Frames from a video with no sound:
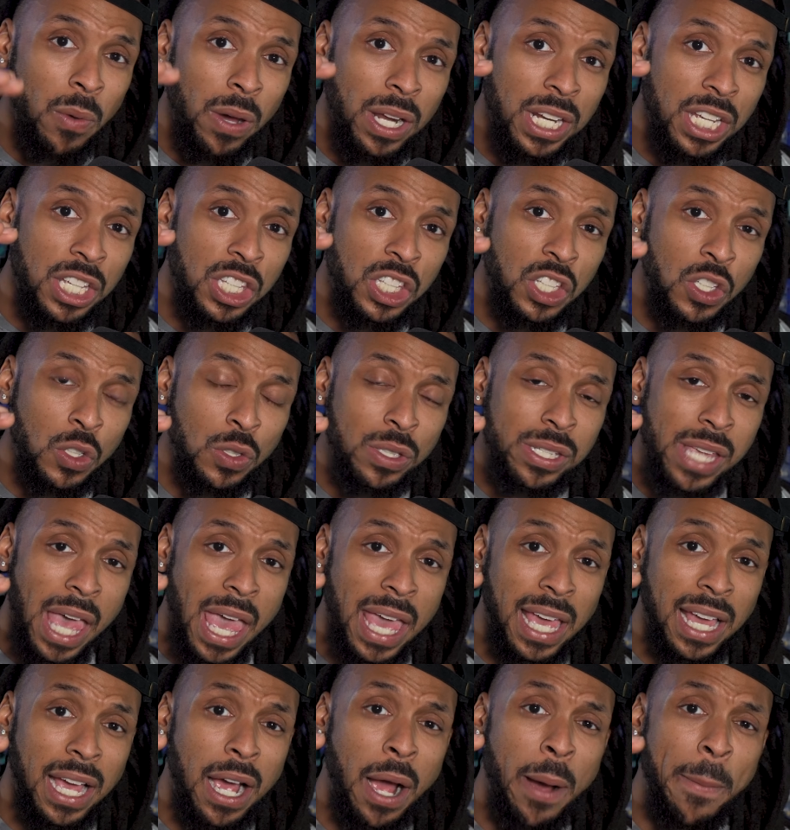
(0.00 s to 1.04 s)
want to use
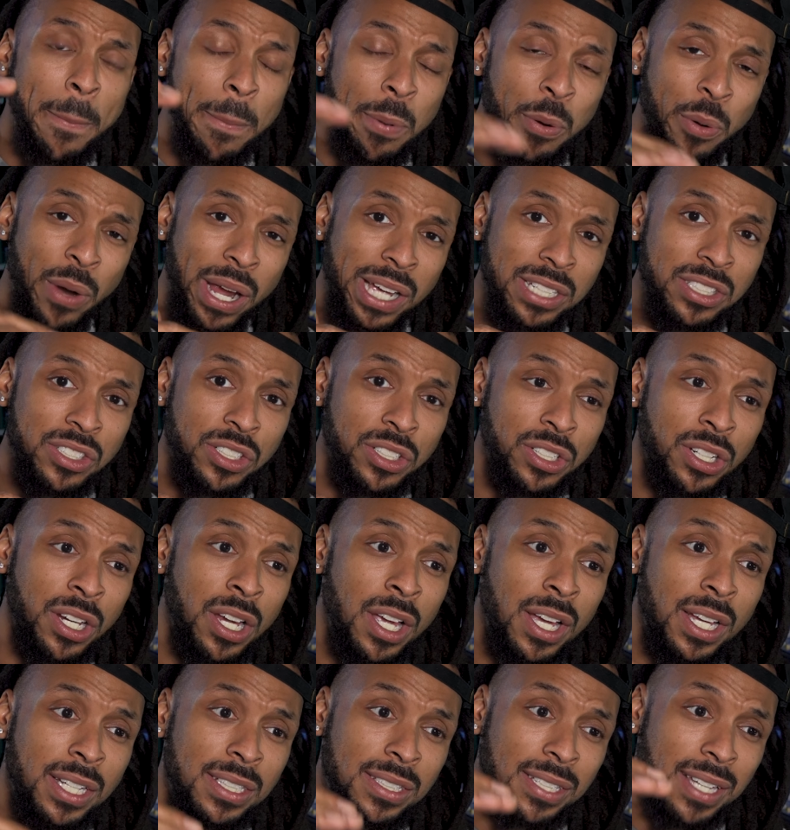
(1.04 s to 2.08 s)
a compressor
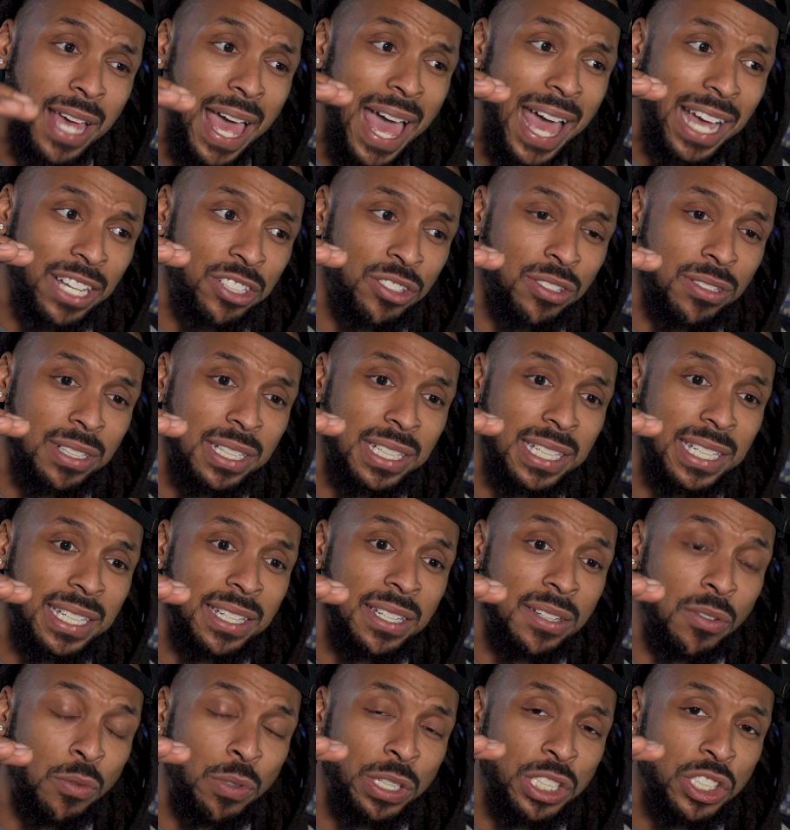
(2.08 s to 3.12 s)
to actually
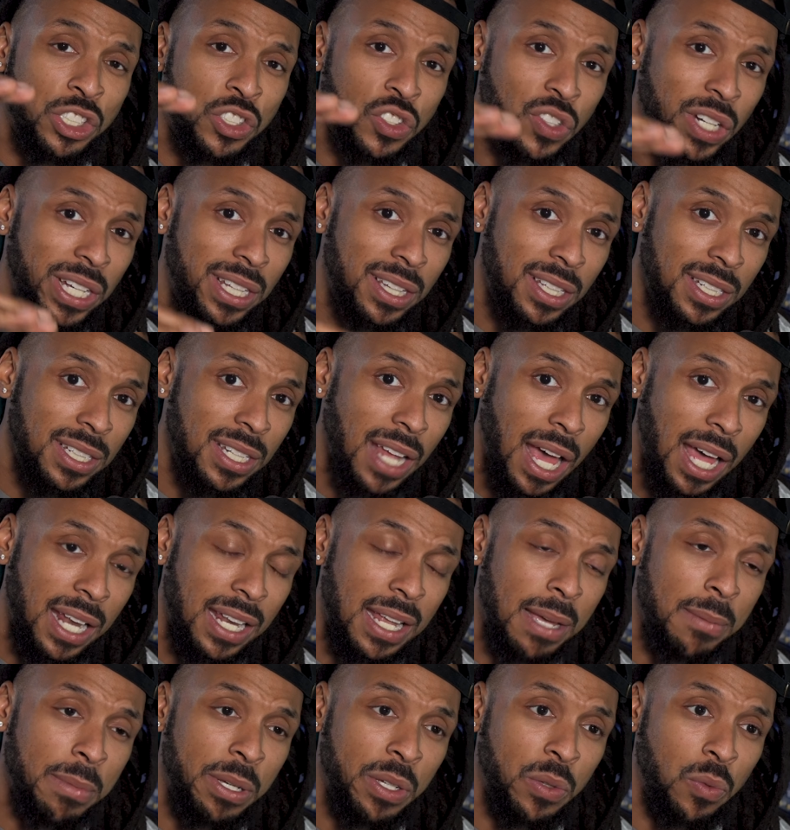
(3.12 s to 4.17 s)
restrict the
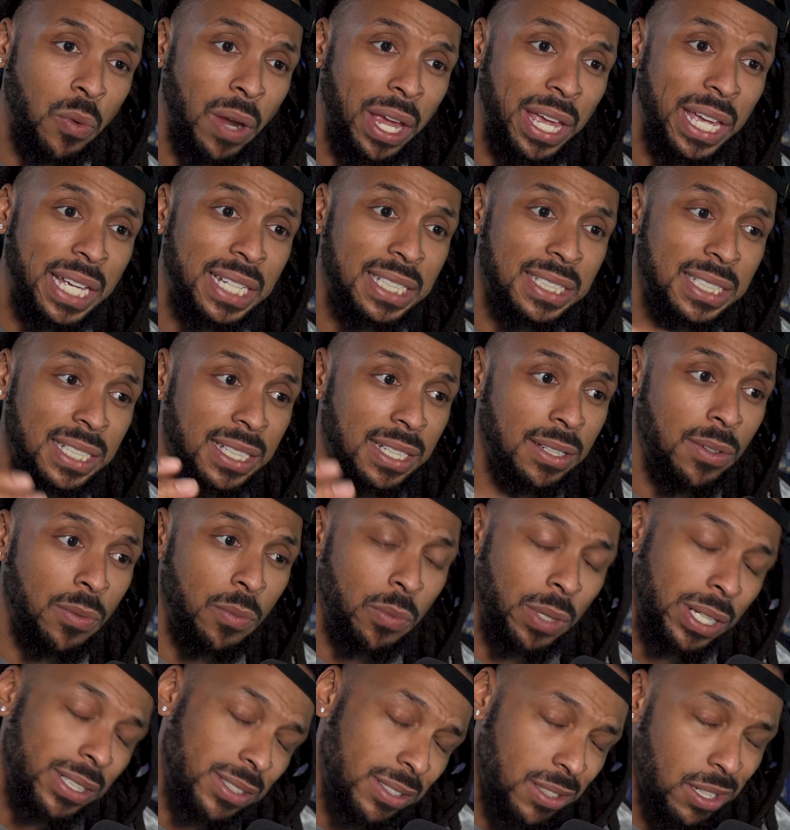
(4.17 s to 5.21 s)
dynamic range. And
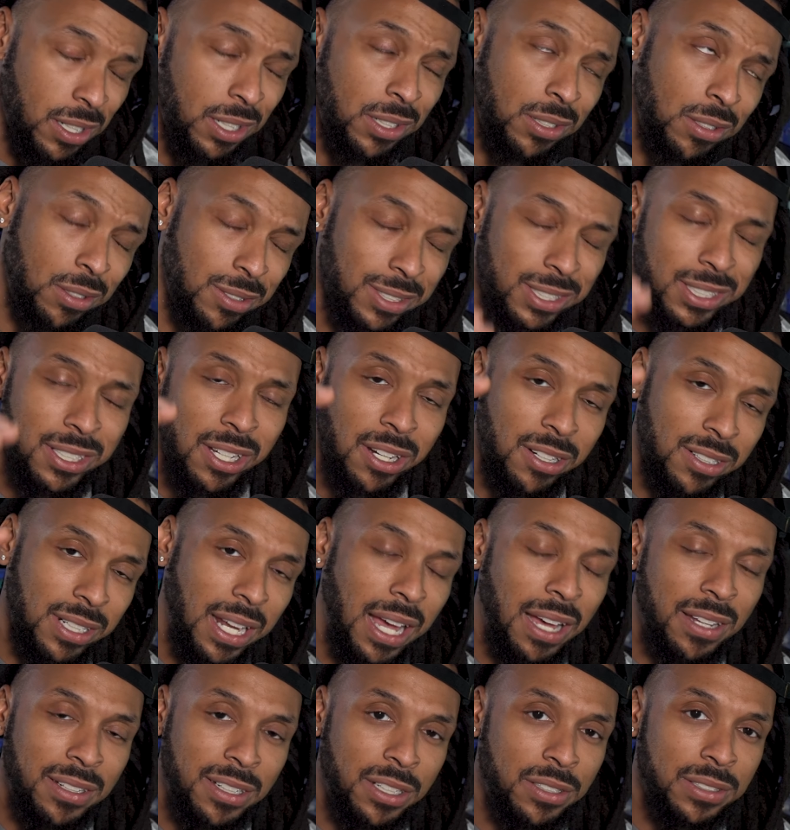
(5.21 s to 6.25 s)
what it's going to do is turn
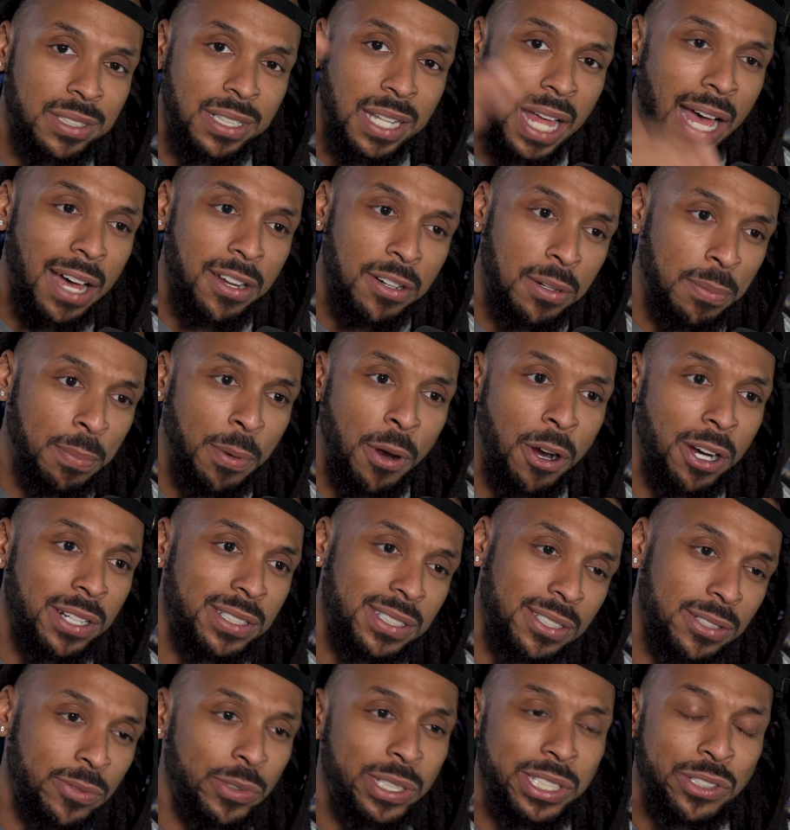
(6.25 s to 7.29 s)
down those louder
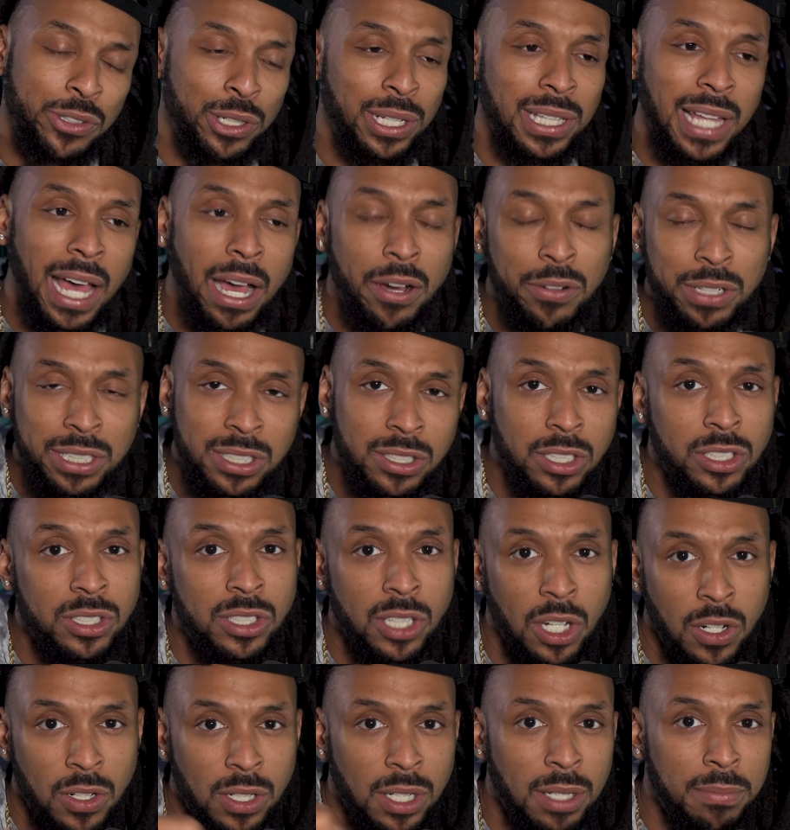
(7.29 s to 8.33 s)
parts, which will allow us to
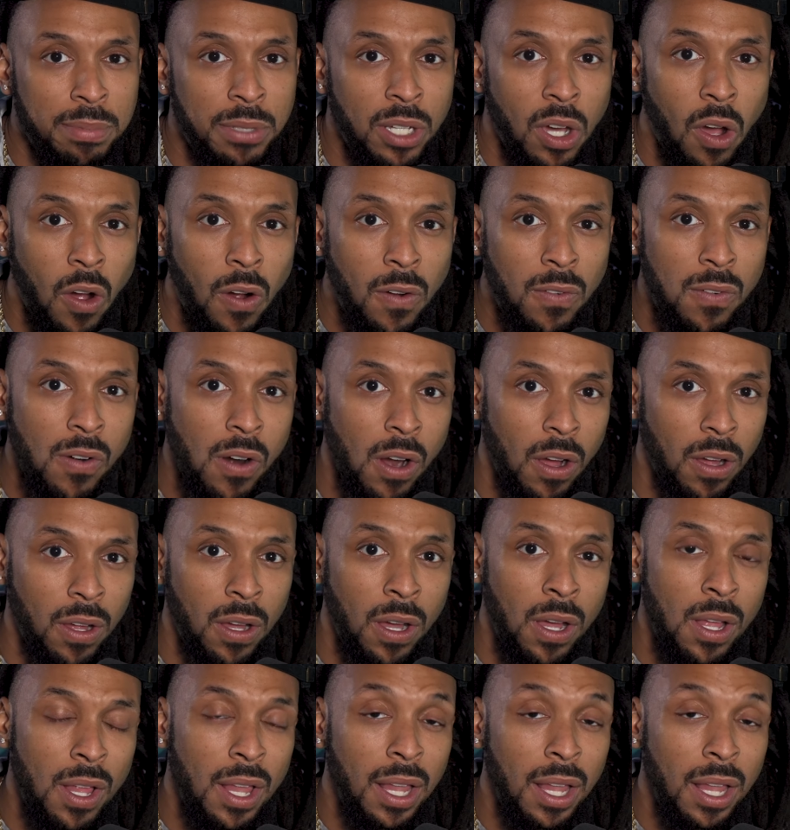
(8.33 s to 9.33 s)
turn up the overall